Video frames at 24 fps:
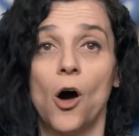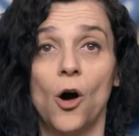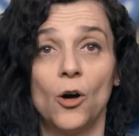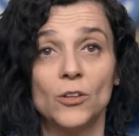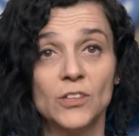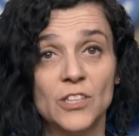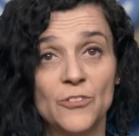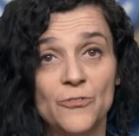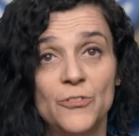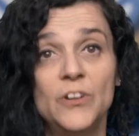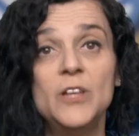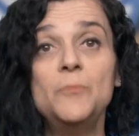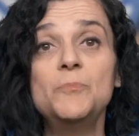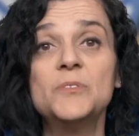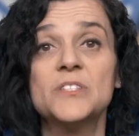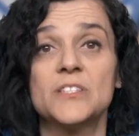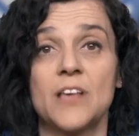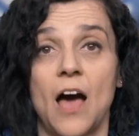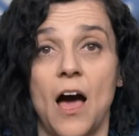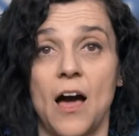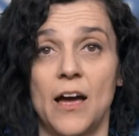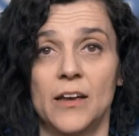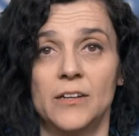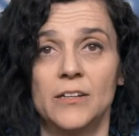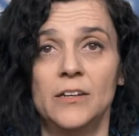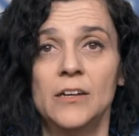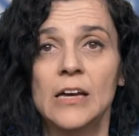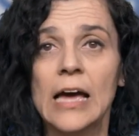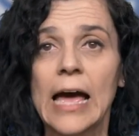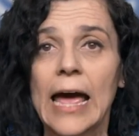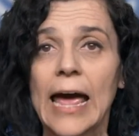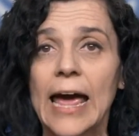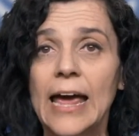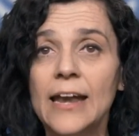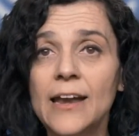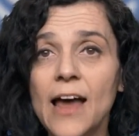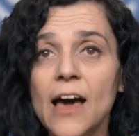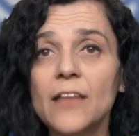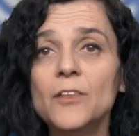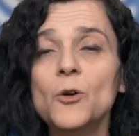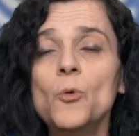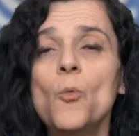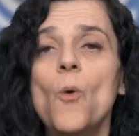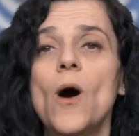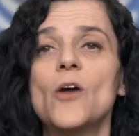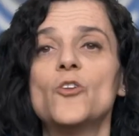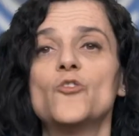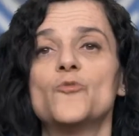On the flip side, another
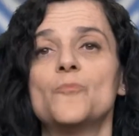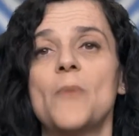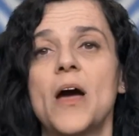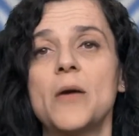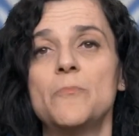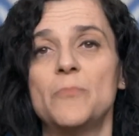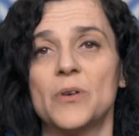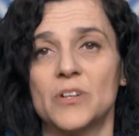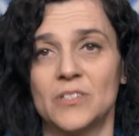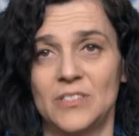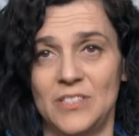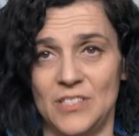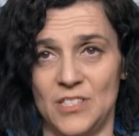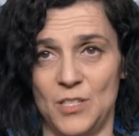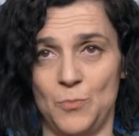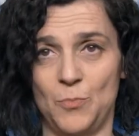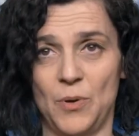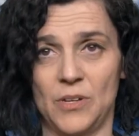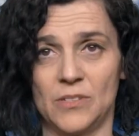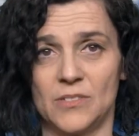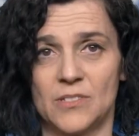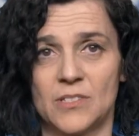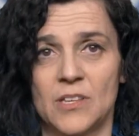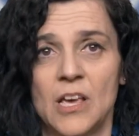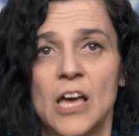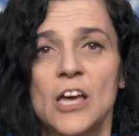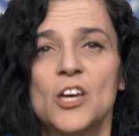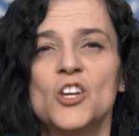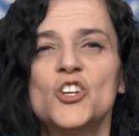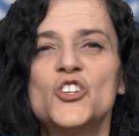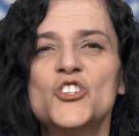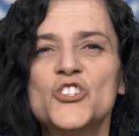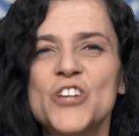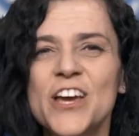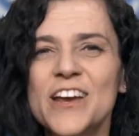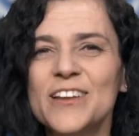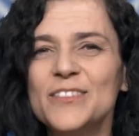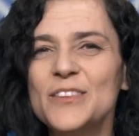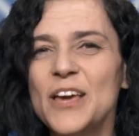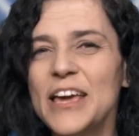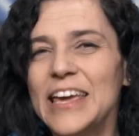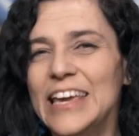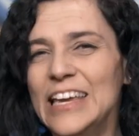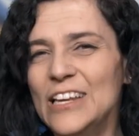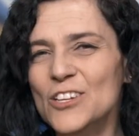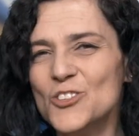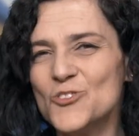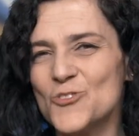one of my participants shared the
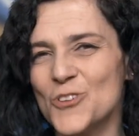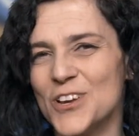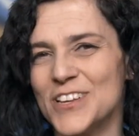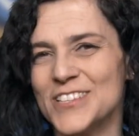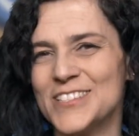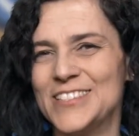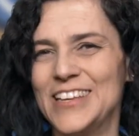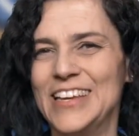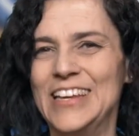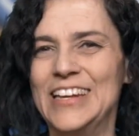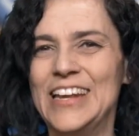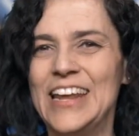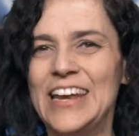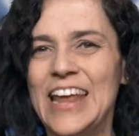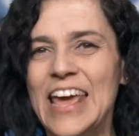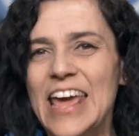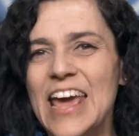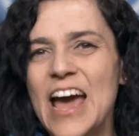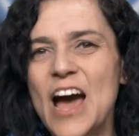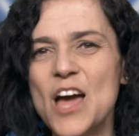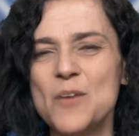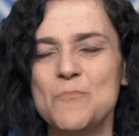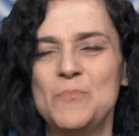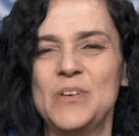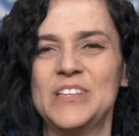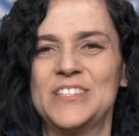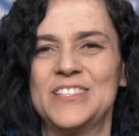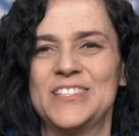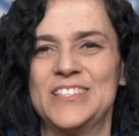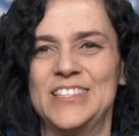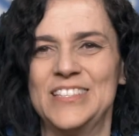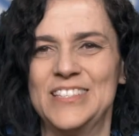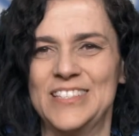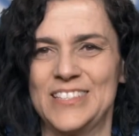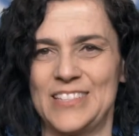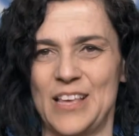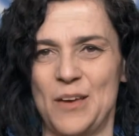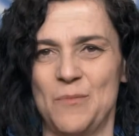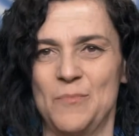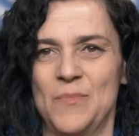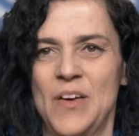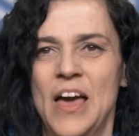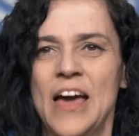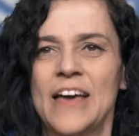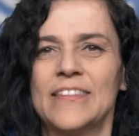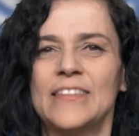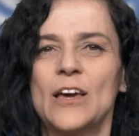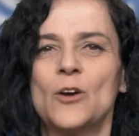interest in an AI based system
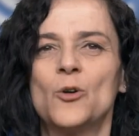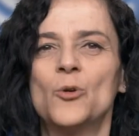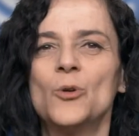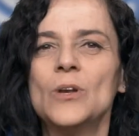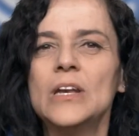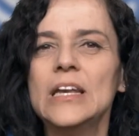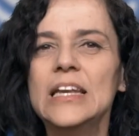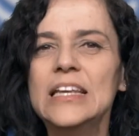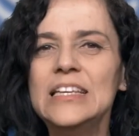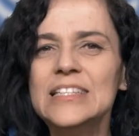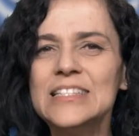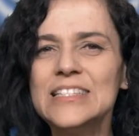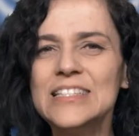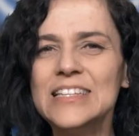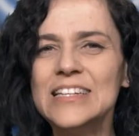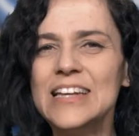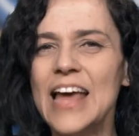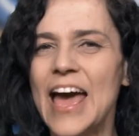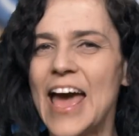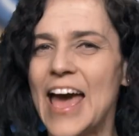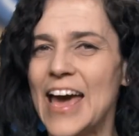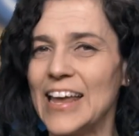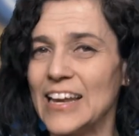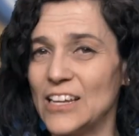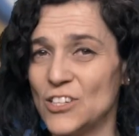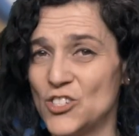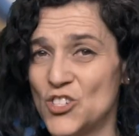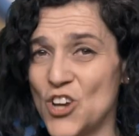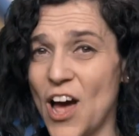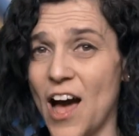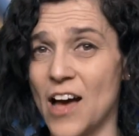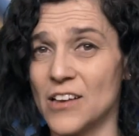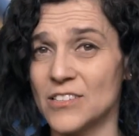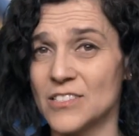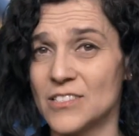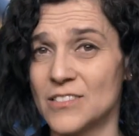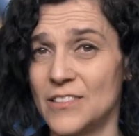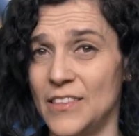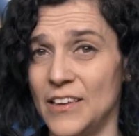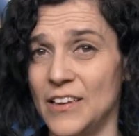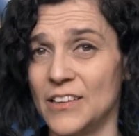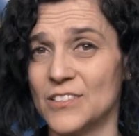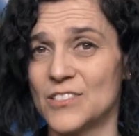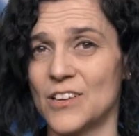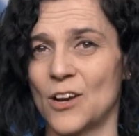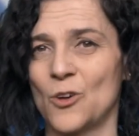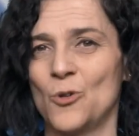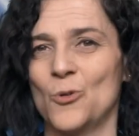that could listen and adjust
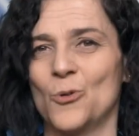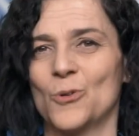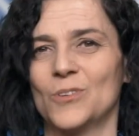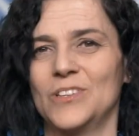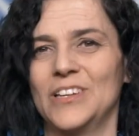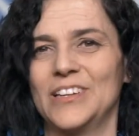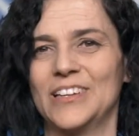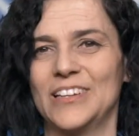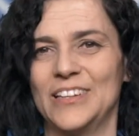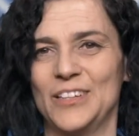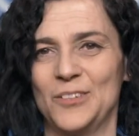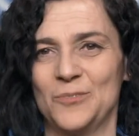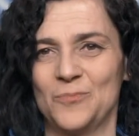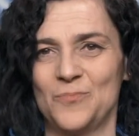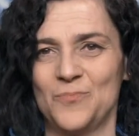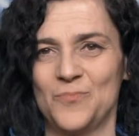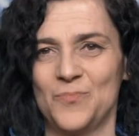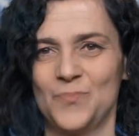things accordingly.